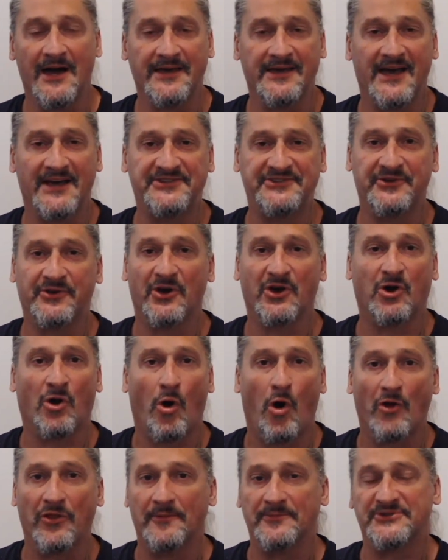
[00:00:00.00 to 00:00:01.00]
I guess you could
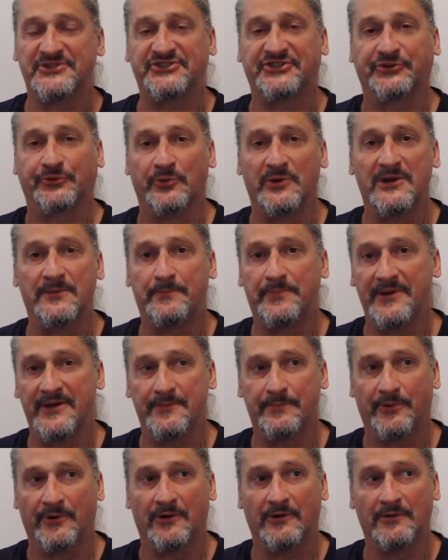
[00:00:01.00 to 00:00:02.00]
call them street
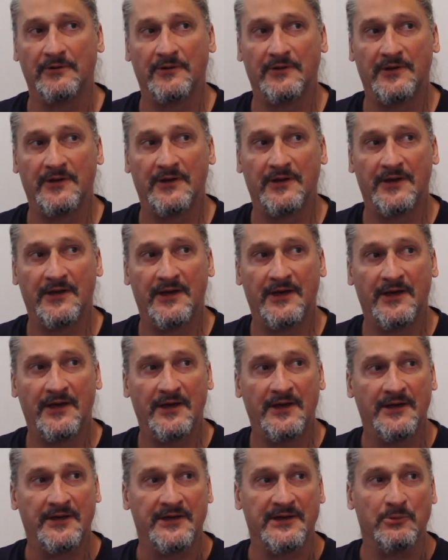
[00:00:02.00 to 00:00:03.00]
people.
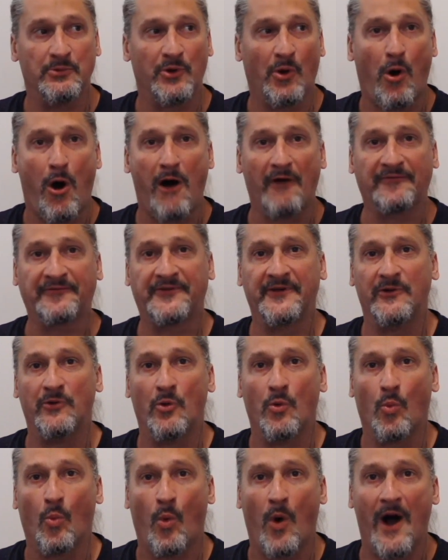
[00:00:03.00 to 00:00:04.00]
He would
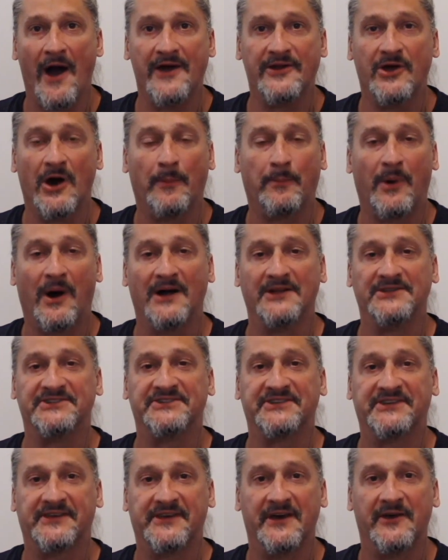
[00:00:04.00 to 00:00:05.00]
often wind up on
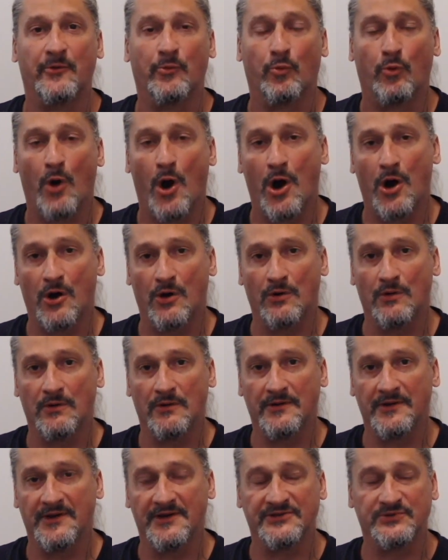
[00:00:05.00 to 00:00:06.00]
Skid
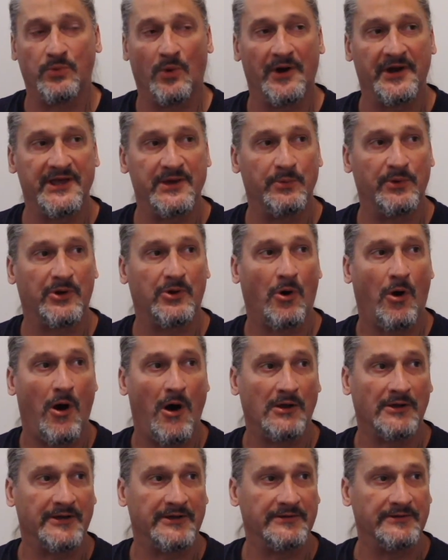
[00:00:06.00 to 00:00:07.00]
Row, is what he would
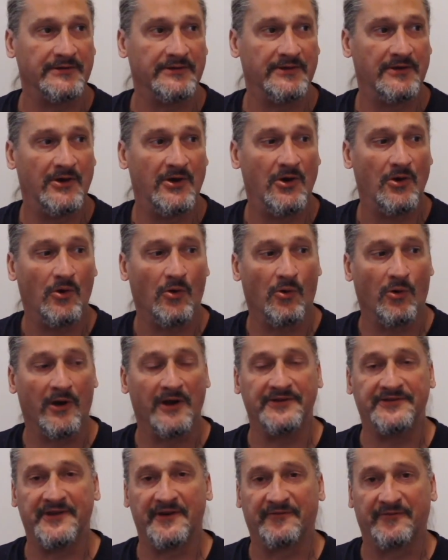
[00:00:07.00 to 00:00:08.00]
call it,
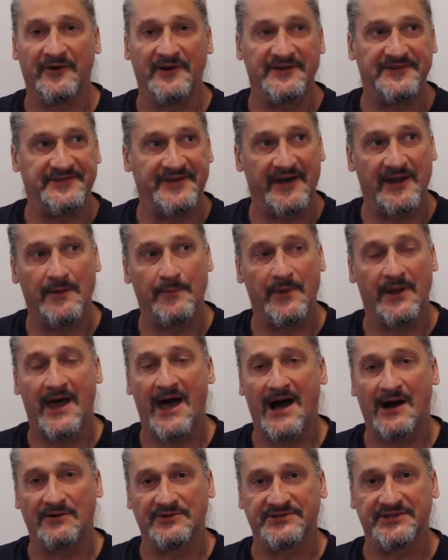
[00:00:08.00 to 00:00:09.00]
or at different
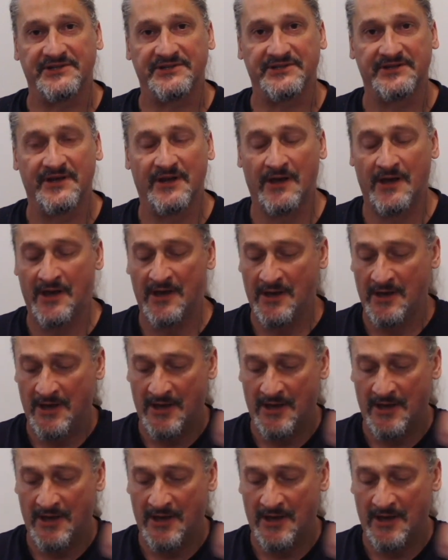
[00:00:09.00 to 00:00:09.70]
tenement houses